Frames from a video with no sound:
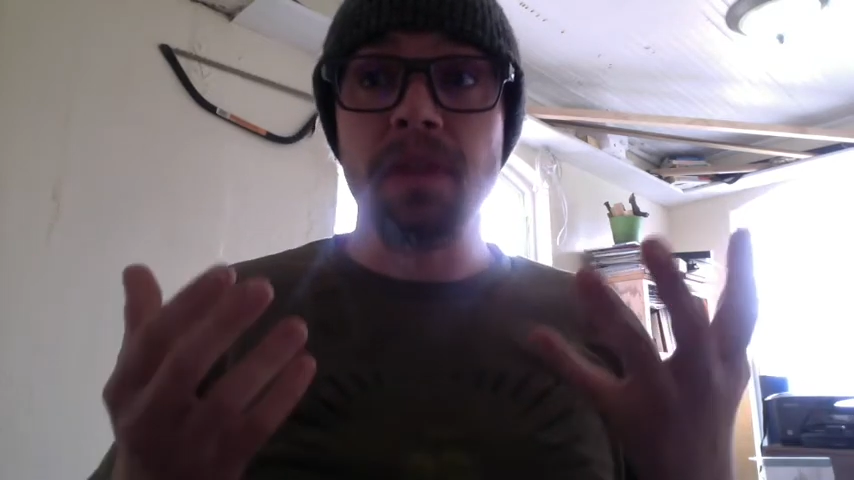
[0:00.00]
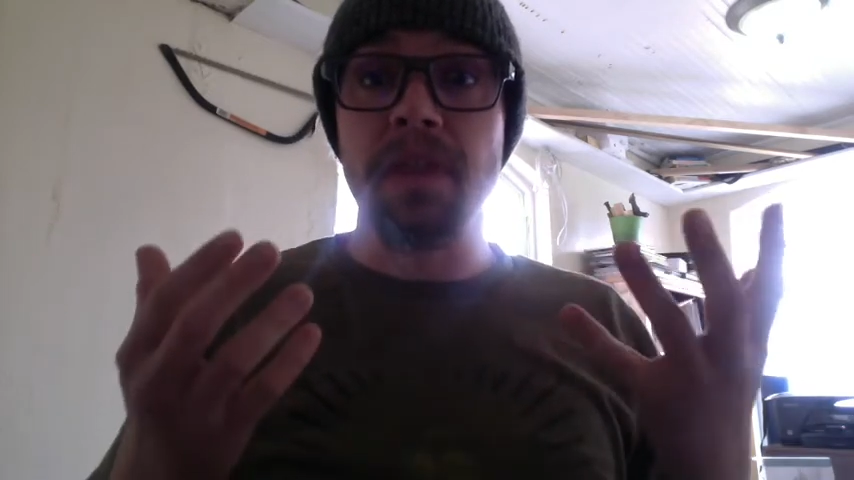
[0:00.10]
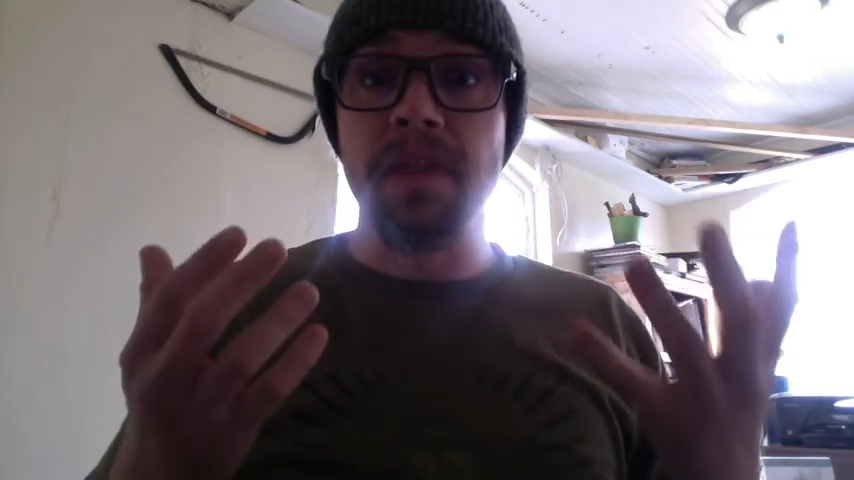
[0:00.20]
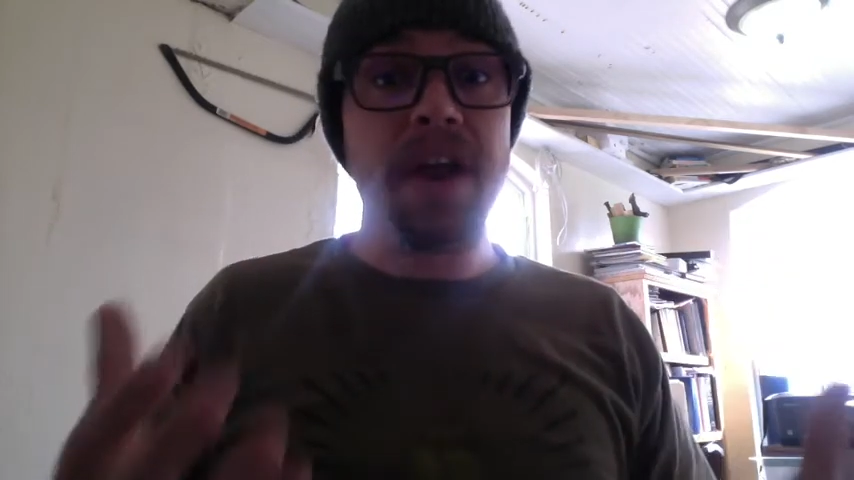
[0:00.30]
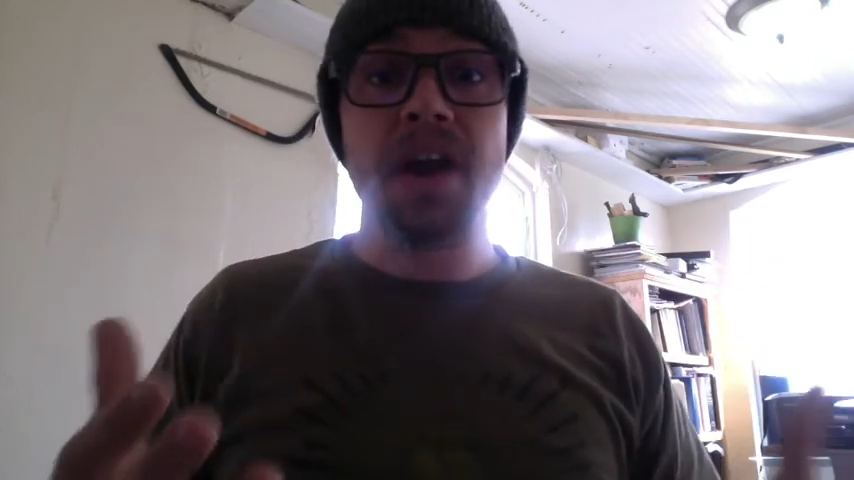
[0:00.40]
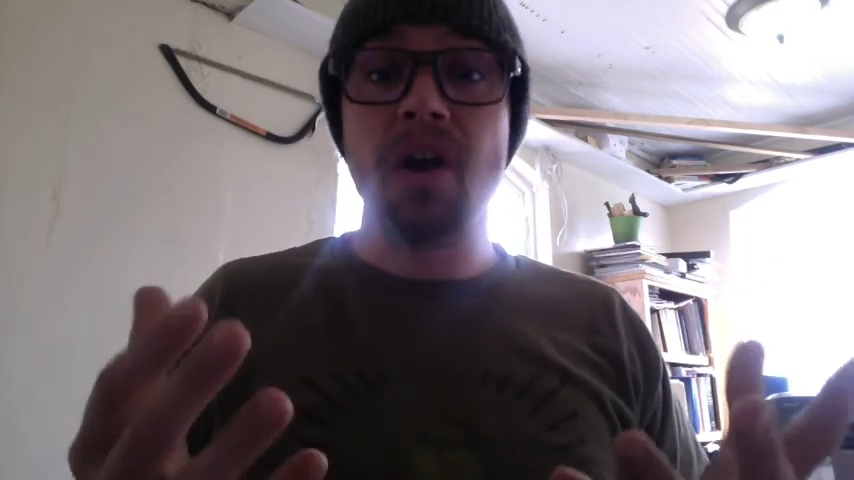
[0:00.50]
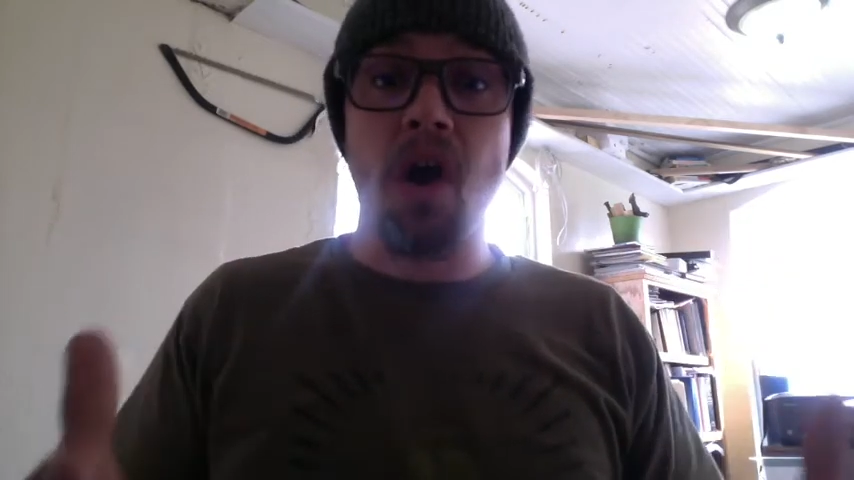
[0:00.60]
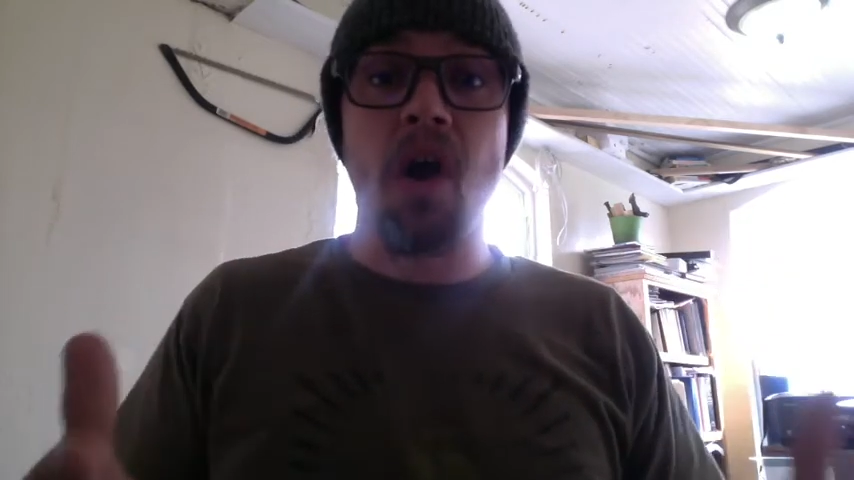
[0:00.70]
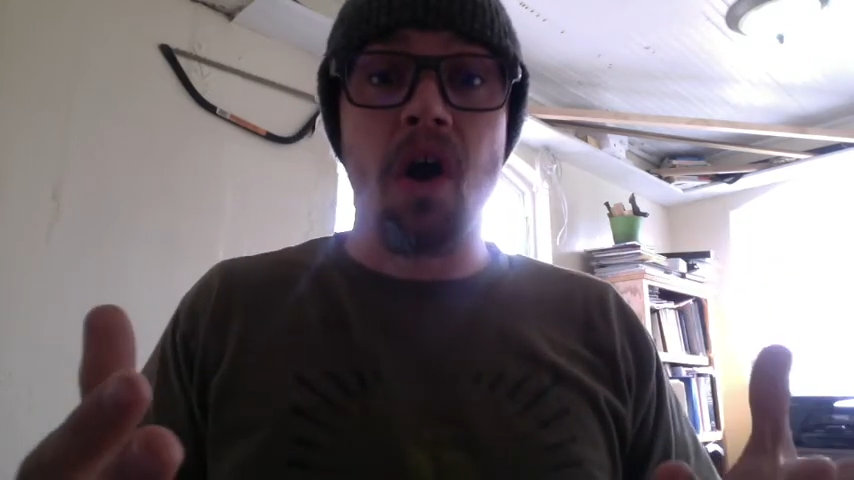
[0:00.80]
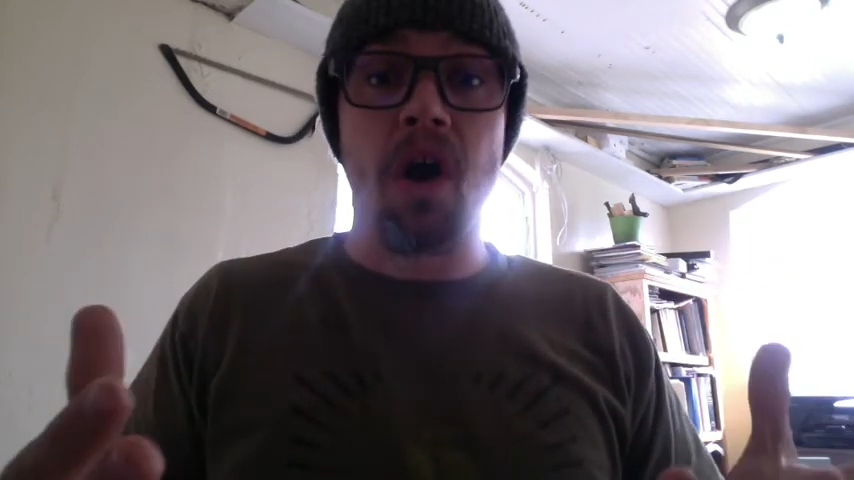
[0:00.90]

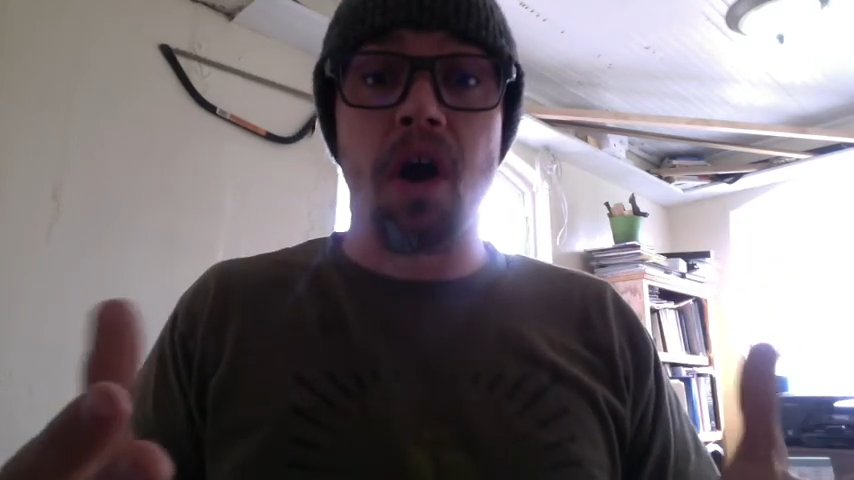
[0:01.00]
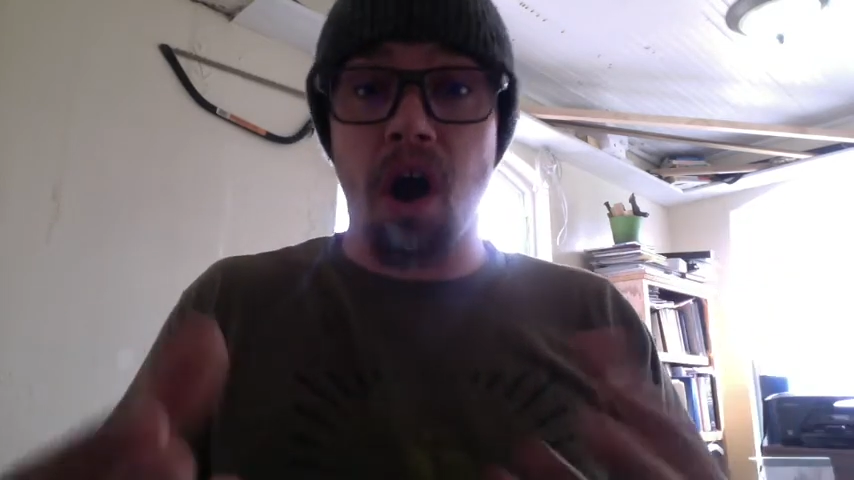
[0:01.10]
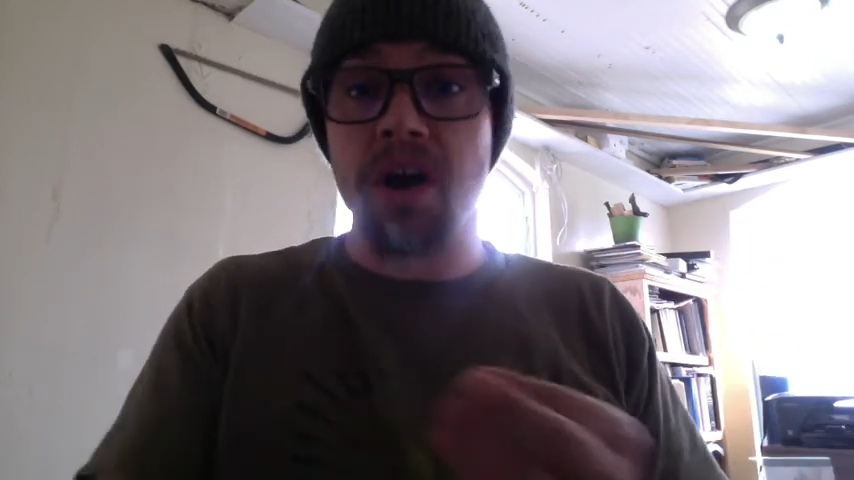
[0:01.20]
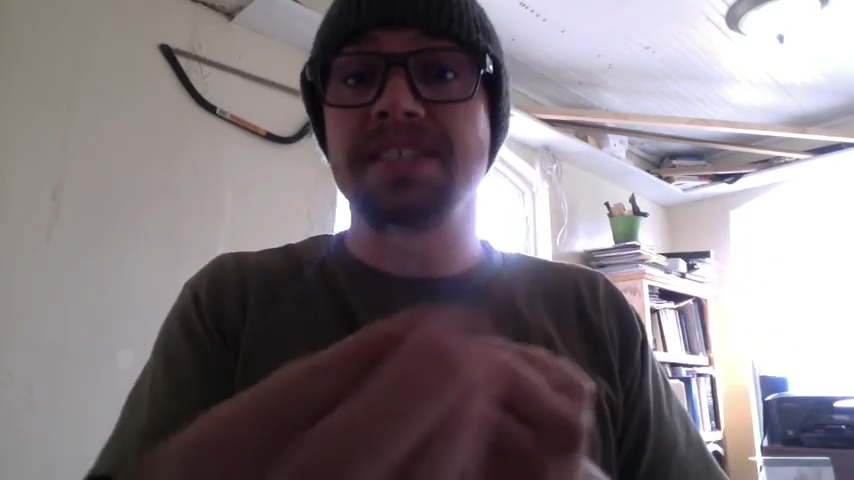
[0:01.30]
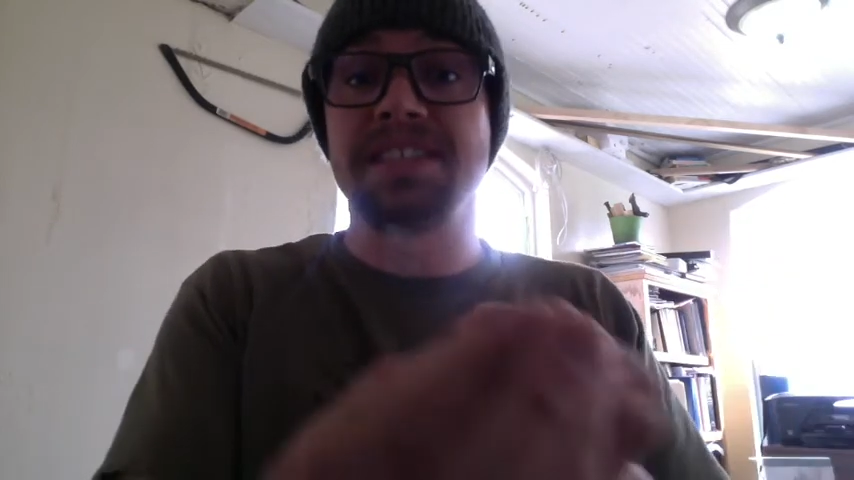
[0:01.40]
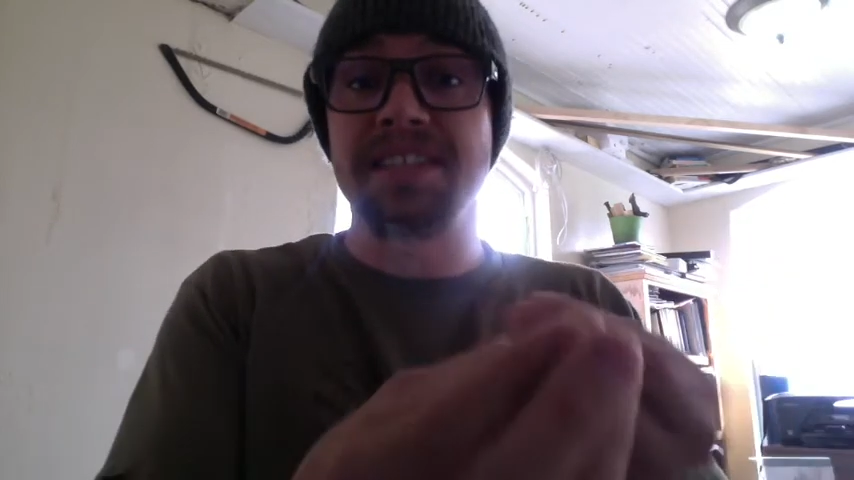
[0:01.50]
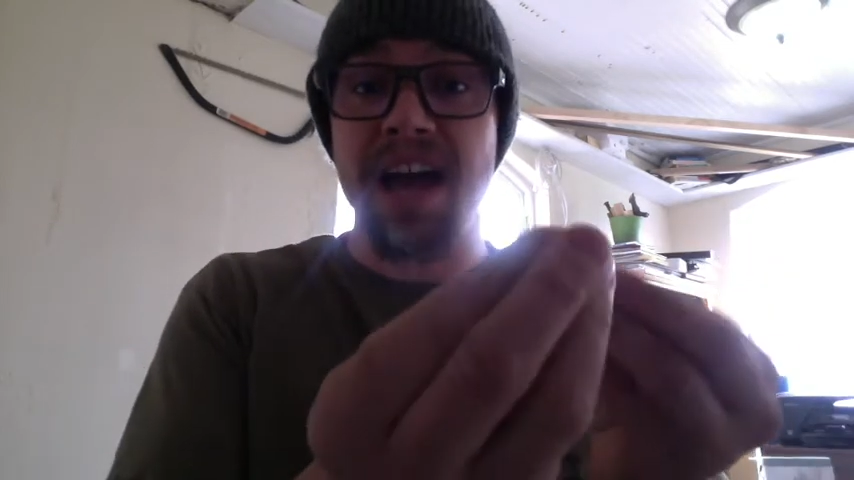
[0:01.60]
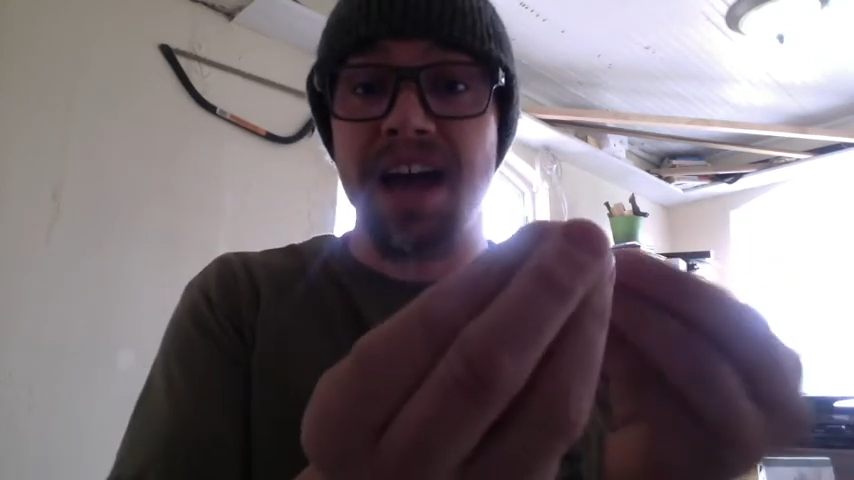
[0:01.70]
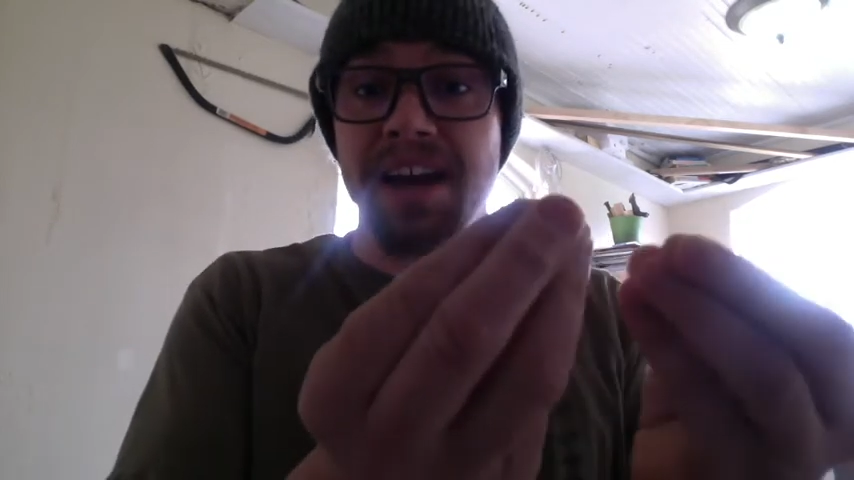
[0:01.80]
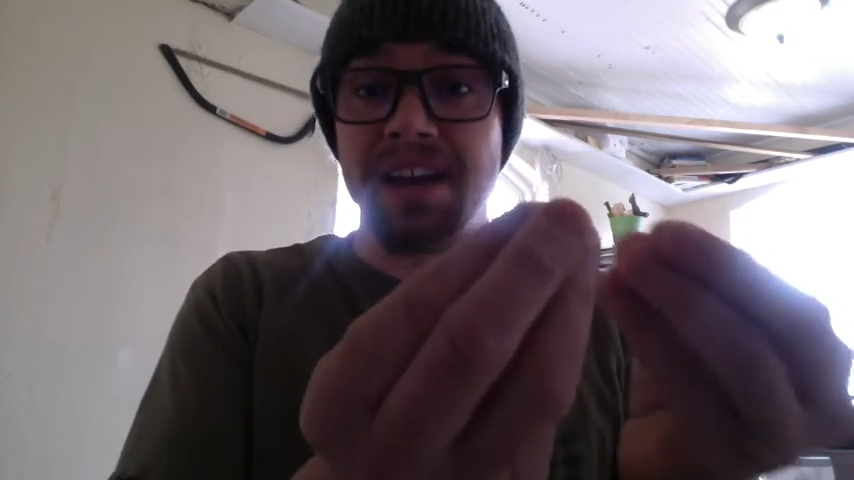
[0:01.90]
Our
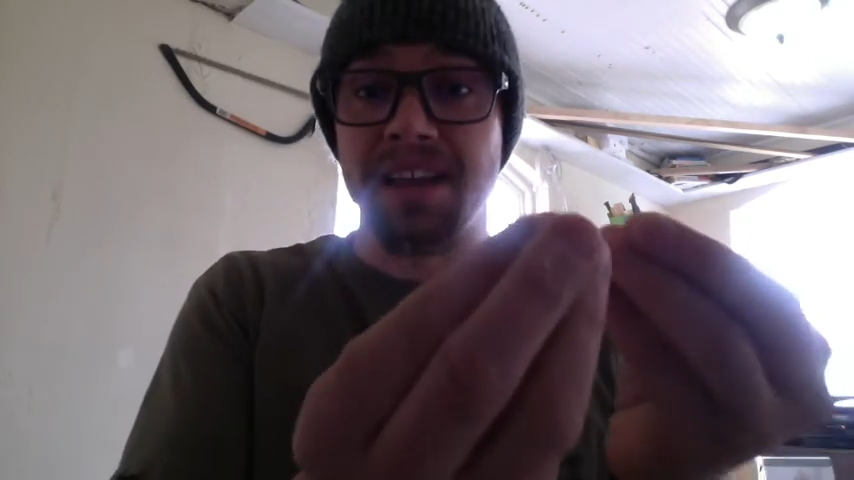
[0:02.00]
sun,